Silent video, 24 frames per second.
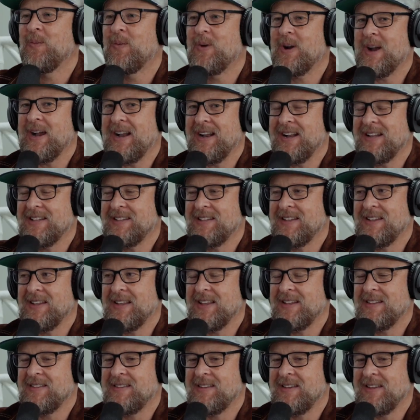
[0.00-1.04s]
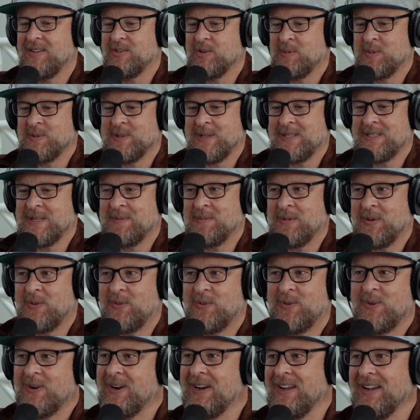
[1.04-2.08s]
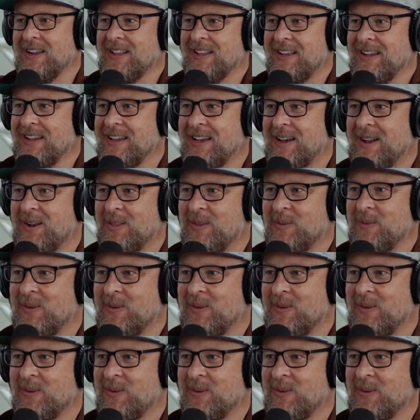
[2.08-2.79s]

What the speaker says: Right. It's almost like something running like out of the